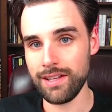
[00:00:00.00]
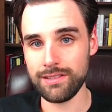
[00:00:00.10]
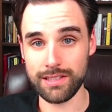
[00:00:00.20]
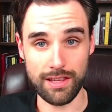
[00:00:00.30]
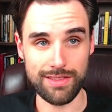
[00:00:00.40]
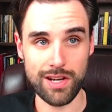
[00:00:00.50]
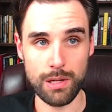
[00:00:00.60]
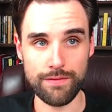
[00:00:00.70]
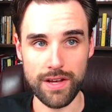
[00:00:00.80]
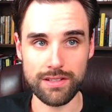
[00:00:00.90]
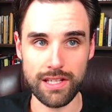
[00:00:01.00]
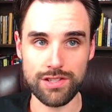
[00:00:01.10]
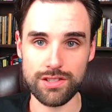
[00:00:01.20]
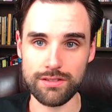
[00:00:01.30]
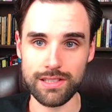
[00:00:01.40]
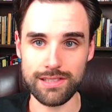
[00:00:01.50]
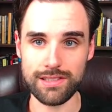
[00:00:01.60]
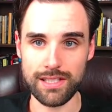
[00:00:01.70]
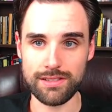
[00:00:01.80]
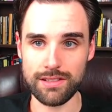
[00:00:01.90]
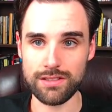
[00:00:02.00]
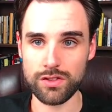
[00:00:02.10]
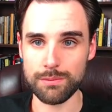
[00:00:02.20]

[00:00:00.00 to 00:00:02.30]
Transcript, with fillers: So the Ethereum Foundation, ConsenSys,